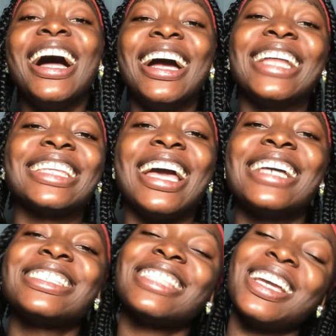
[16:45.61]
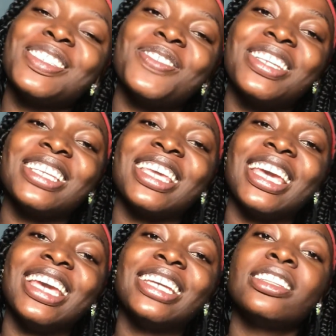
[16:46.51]
Alright guys, thanks once
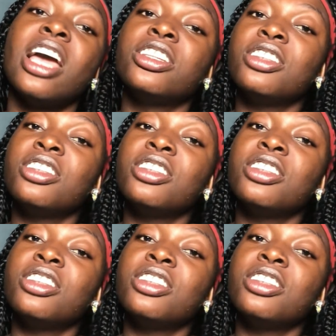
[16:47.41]
again.